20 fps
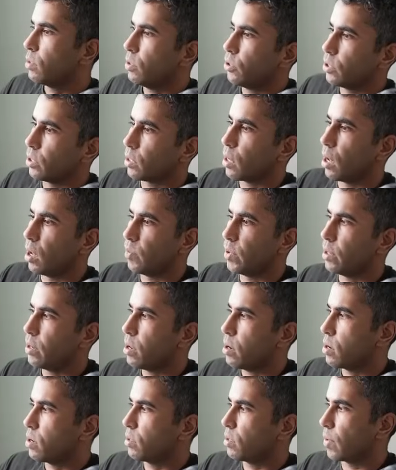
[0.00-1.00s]
you should come in
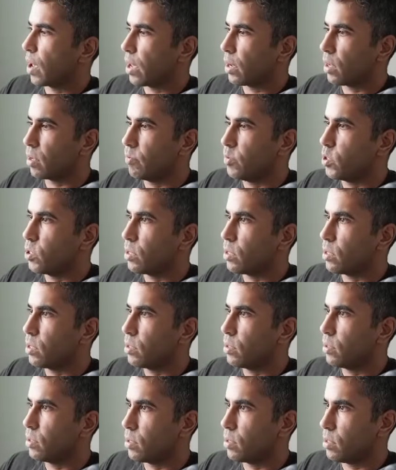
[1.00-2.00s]
here to my
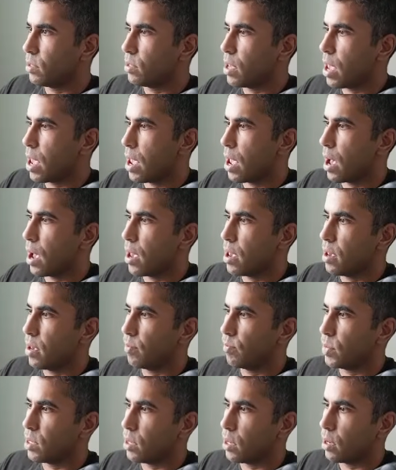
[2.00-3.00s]
community, the AI
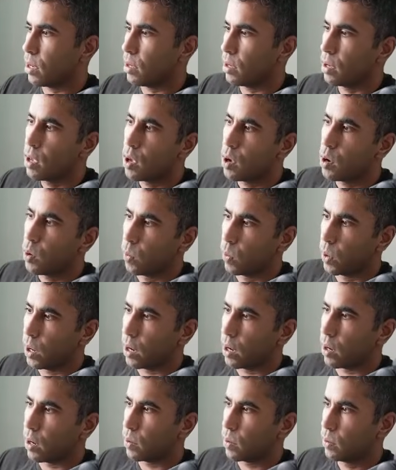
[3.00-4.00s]
MBA,
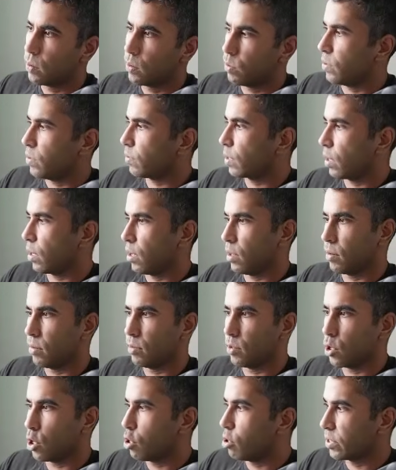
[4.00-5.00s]
where we've got
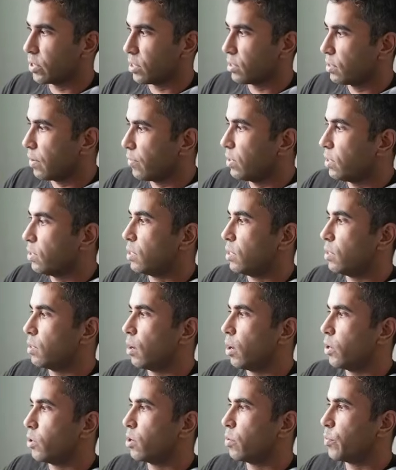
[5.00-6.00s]
over
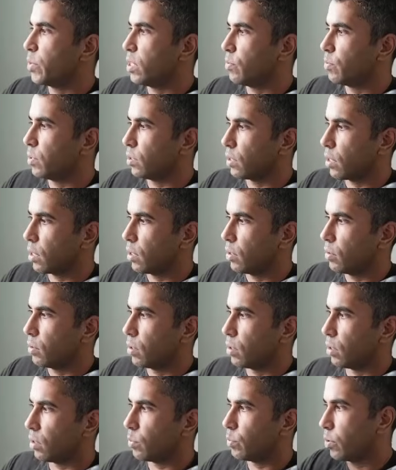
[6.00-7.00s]
1,700 people now,
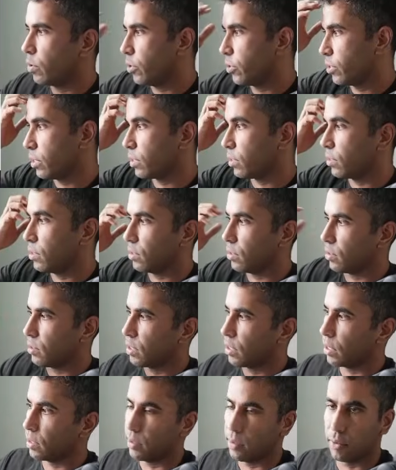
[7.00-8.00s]
all pushing to
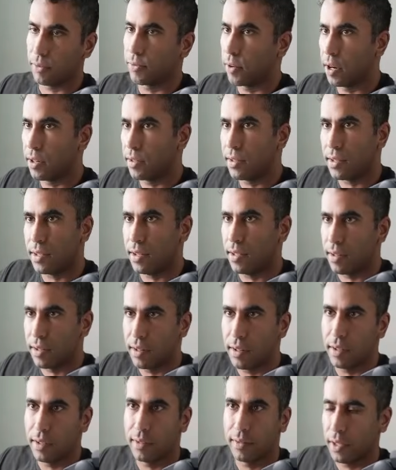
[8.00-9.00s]
get to the frontier
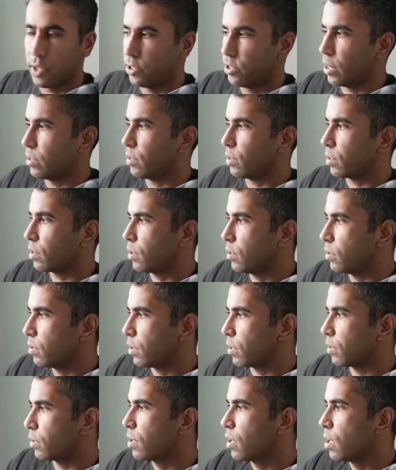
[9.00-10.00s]
of agentic
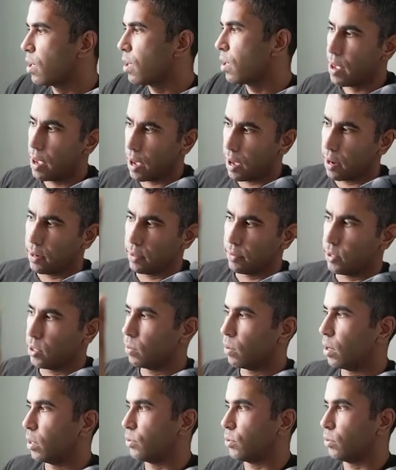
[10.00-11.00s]
coding. And if you
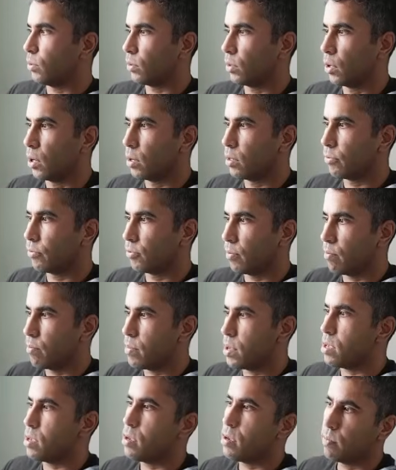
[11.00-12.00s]
want to learn from
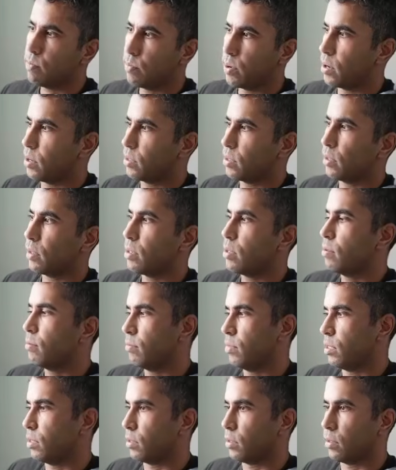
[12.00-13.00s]
me personally
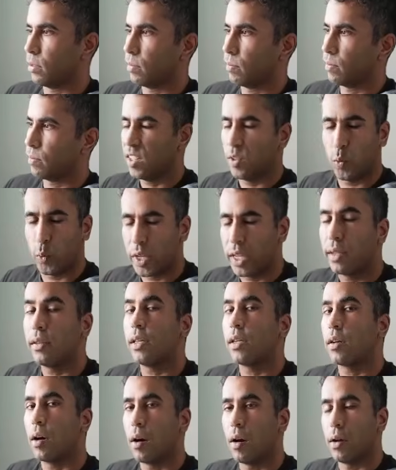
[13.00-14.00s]
in
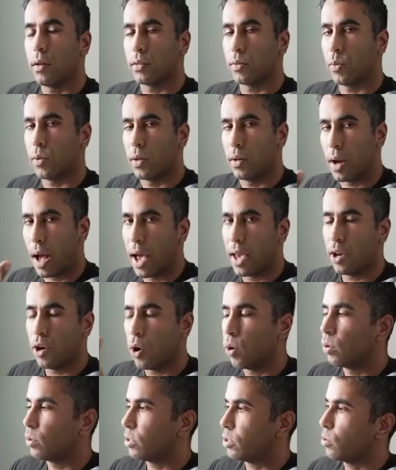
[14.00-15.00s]
weekly calls where I
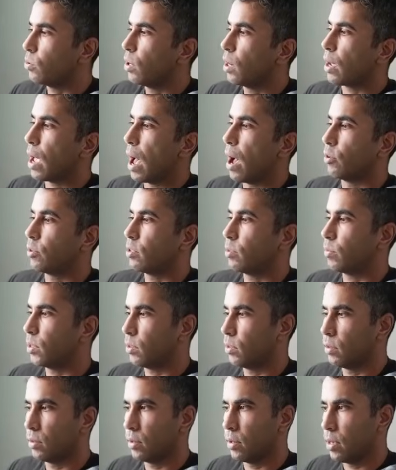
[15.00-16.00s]
hold you
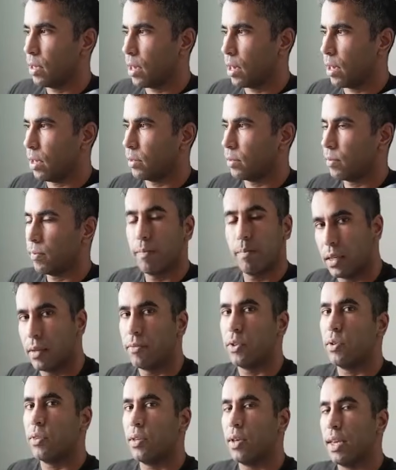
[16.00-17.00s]
accountable and
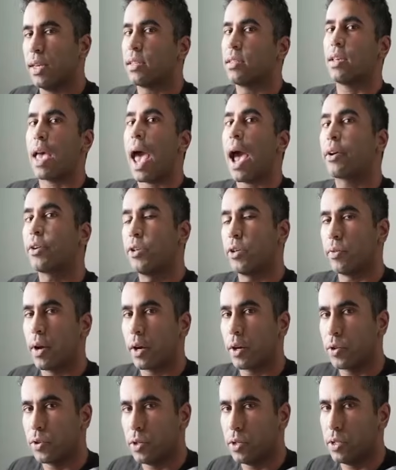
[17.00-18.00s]
give you the exact
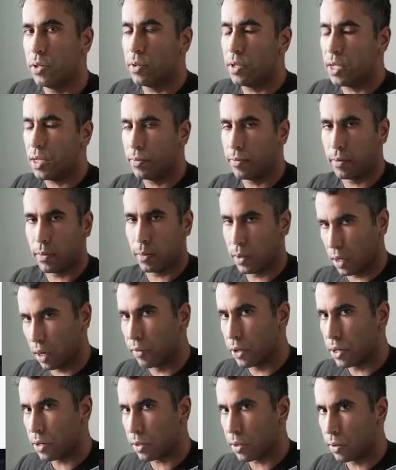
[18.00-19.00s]
direction you need for
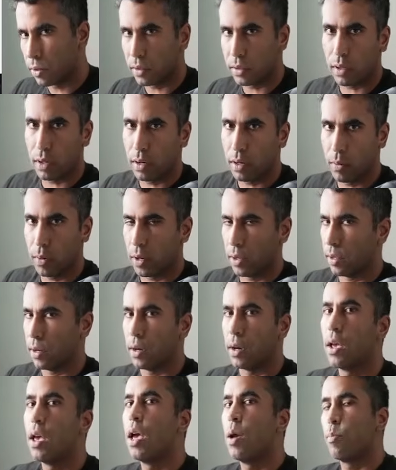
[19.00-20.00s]
whatever your goals are,
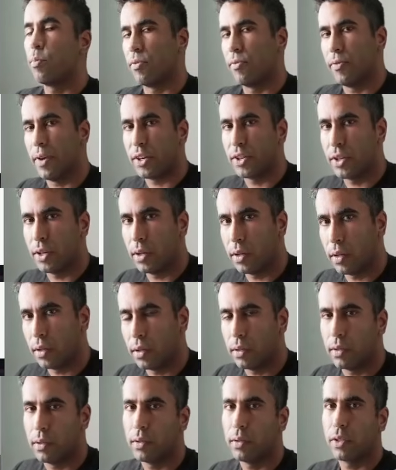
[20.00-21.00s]
whether
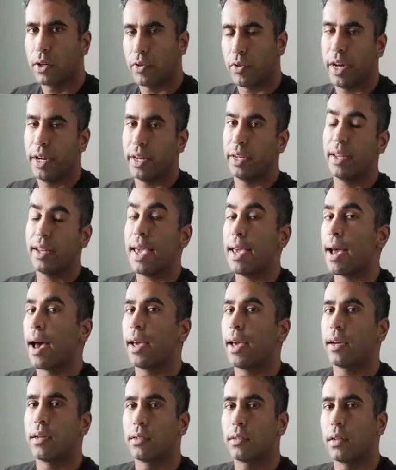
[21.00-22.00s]
professional, creating an
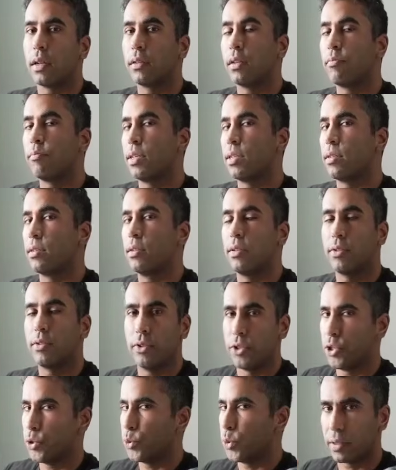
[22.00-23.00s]
AI consulting business,
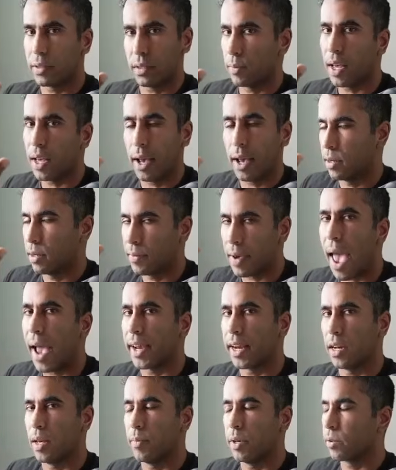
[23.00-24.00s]
or doing some kind of
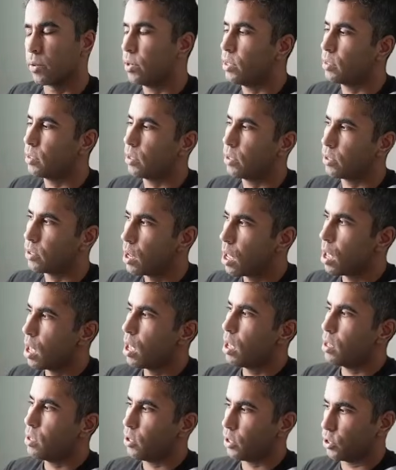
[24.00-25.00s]
academic research,
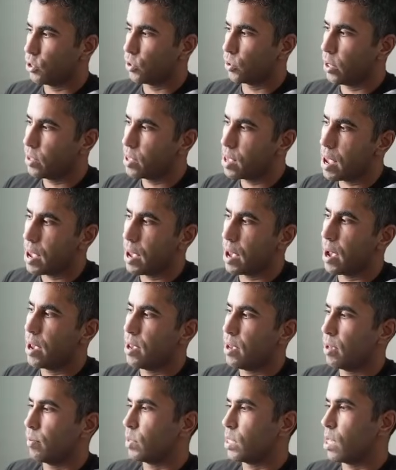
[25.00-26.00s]
you can join the AI
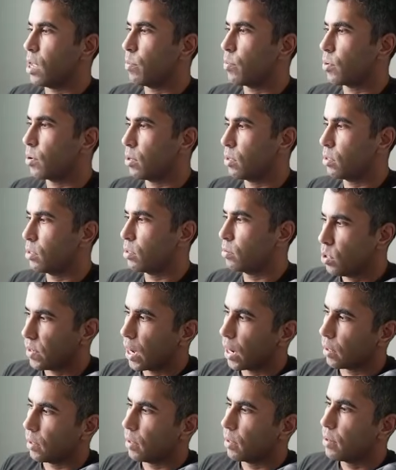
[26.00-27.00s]
MBA Pro. We've
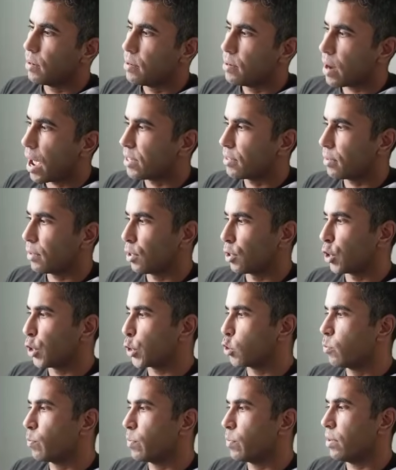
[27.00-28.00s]
got a nice little
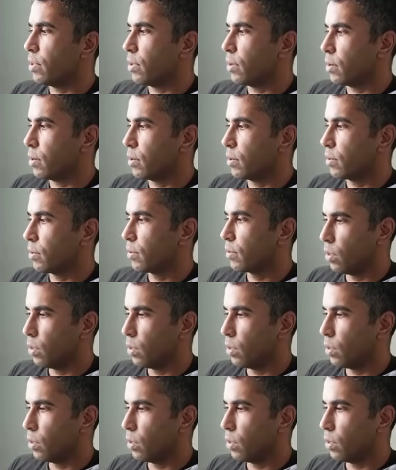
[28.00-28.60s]
group in here